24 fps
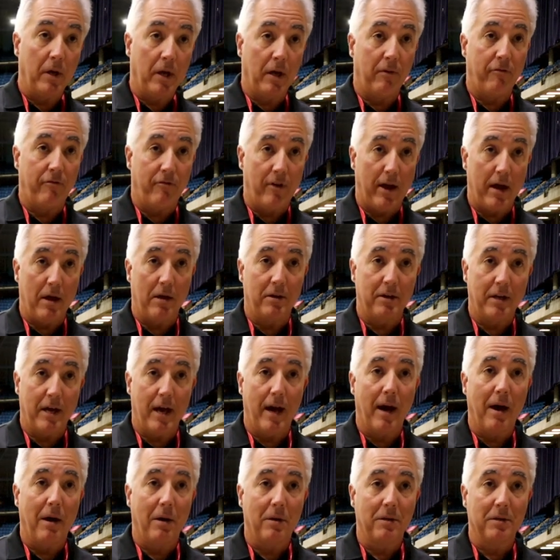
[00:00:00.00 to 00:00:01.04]
he found
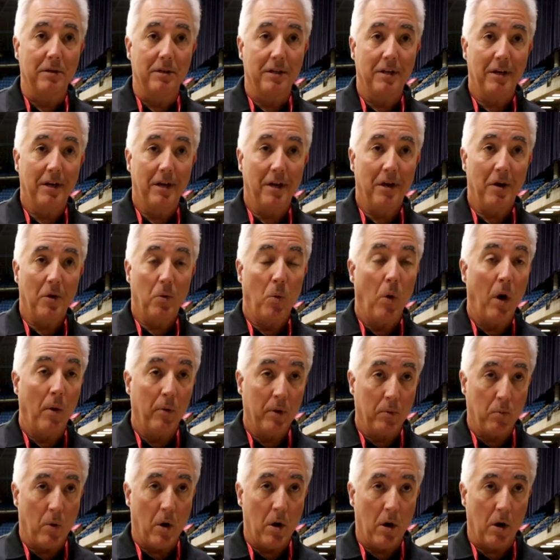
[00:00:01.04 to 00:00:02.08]
out what
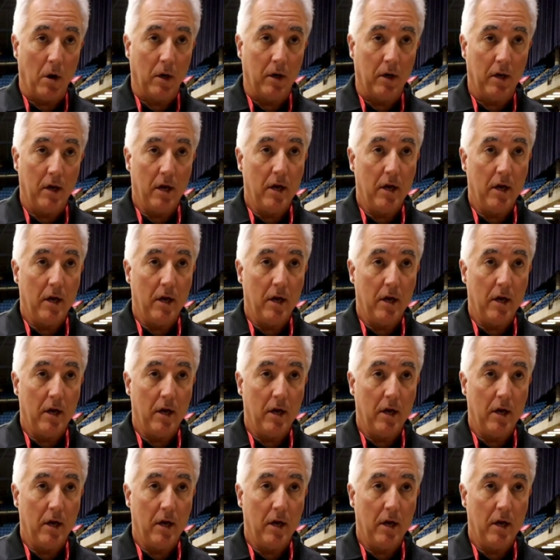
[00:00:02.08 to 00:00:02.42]
would work.